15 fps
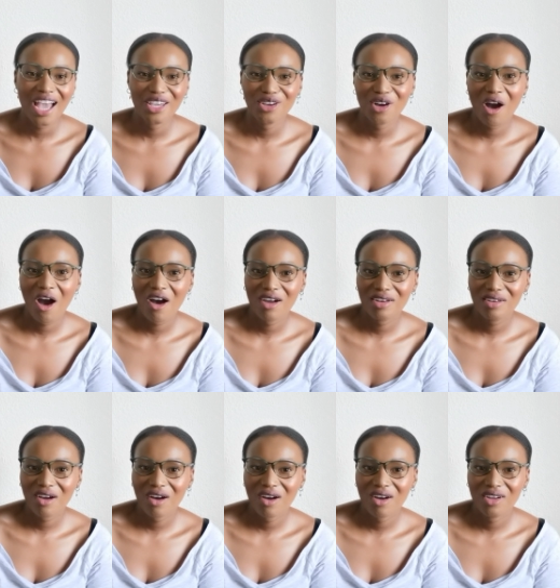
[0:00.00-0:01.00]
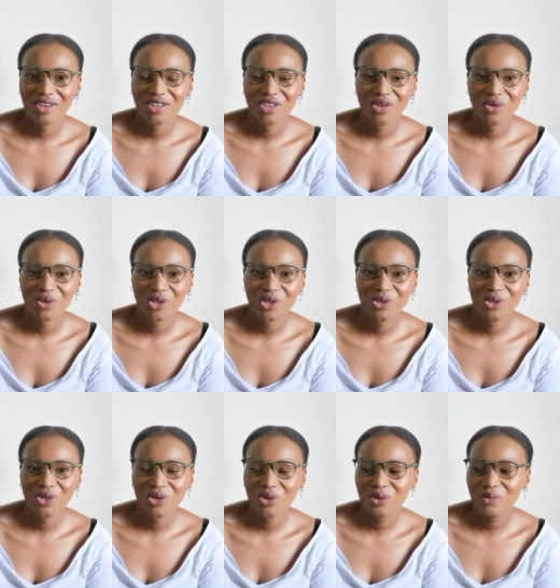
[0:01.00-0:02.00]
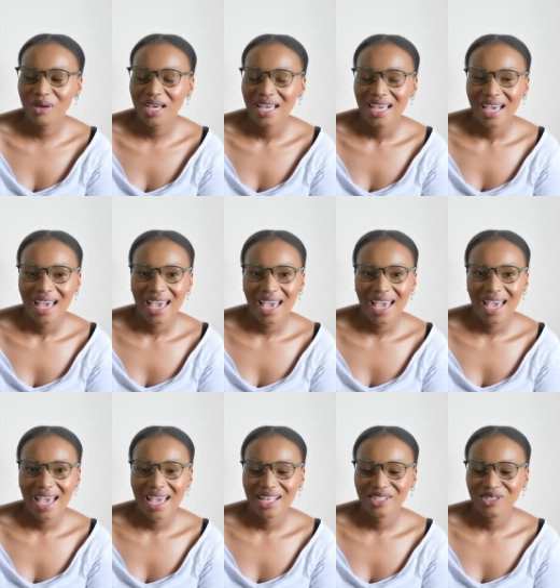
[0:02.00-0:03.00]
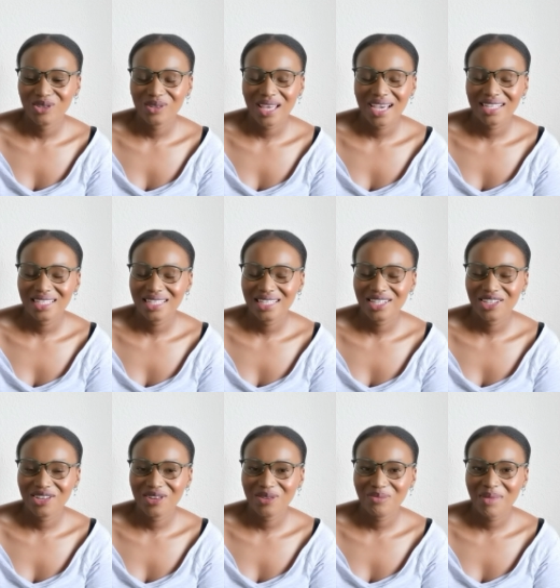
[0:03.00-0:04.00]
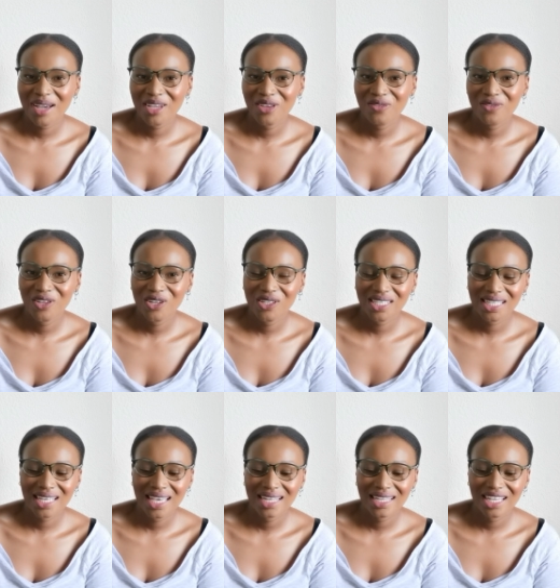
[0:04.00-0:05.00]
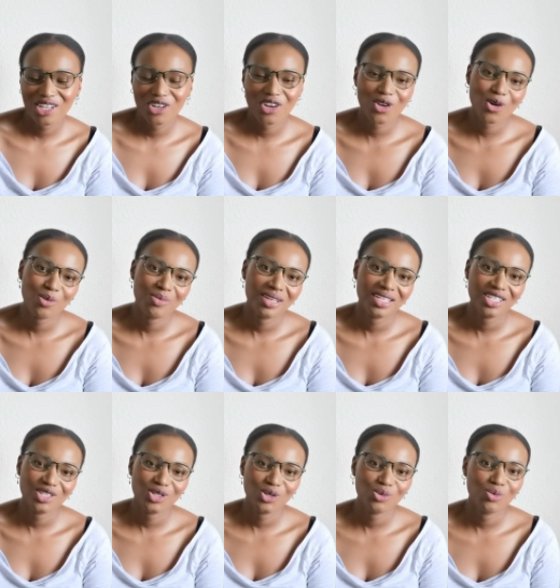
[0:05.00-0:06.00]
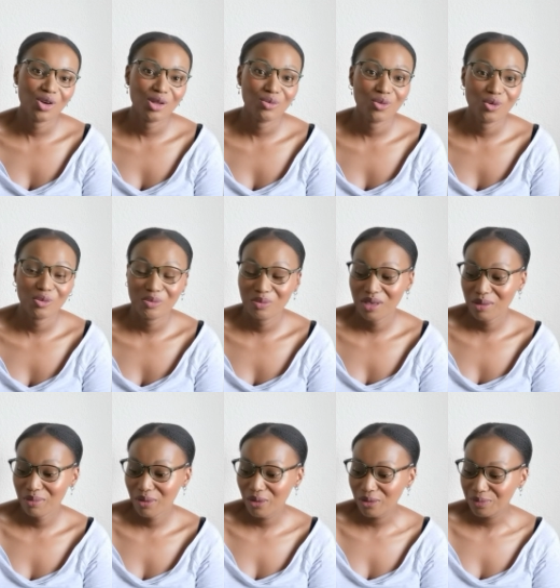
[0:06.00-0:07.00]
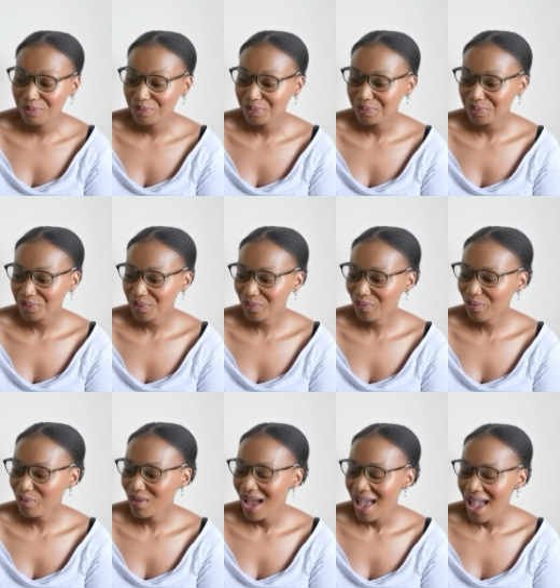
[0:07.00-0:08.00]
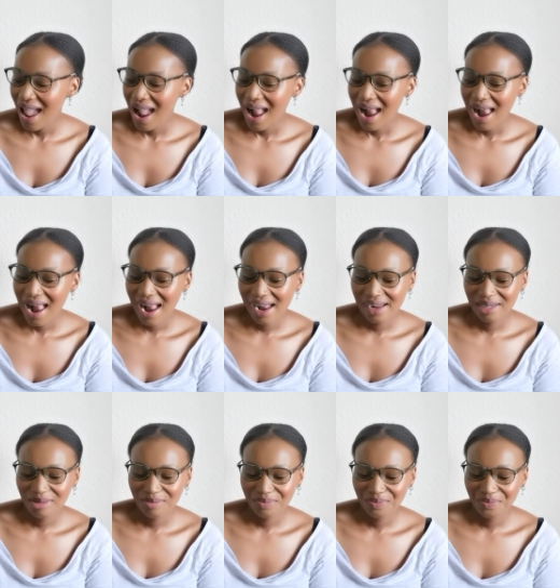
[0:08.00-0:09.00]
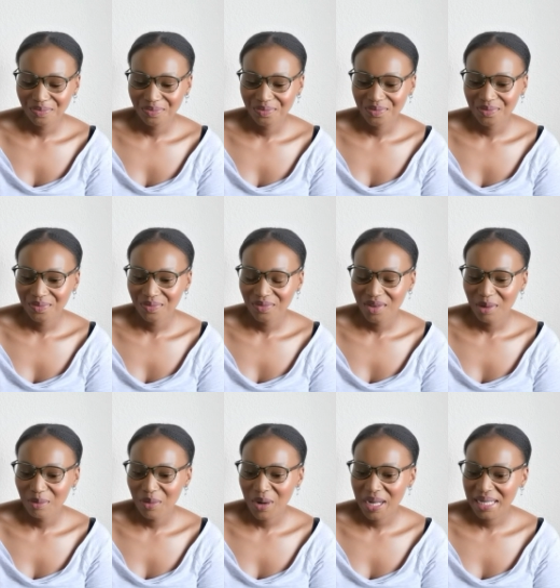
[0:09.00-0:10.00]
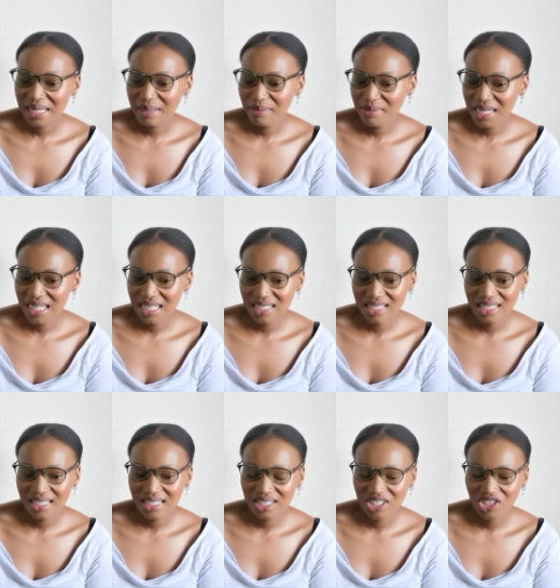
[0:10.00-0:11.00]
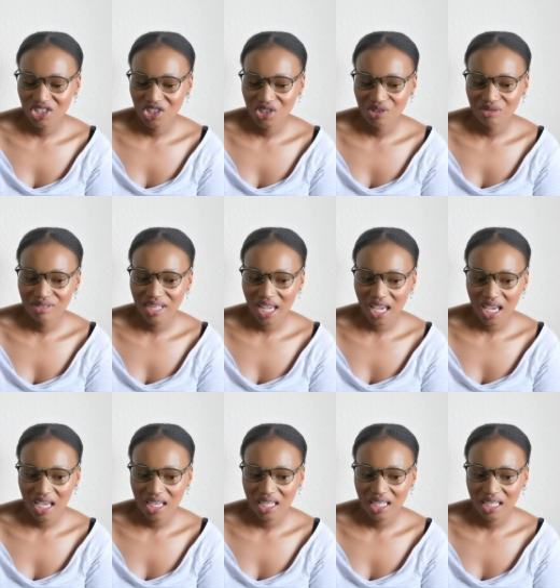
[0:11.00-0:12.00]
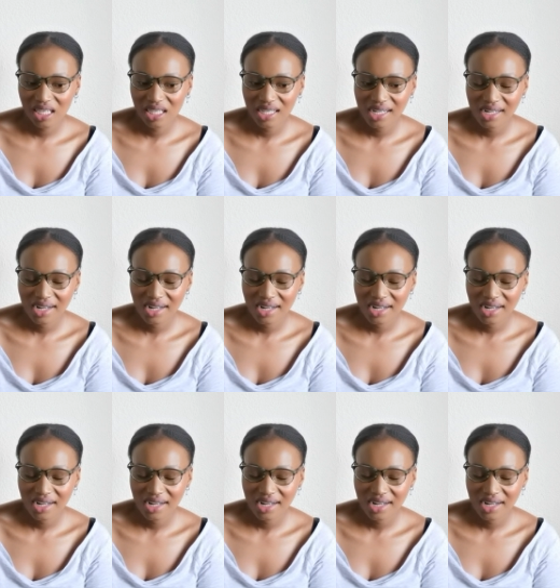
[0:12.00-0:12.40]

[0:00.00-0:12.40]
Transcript: icon on your YouTube and so that you know my videos can get recommended to more people um, pretty much today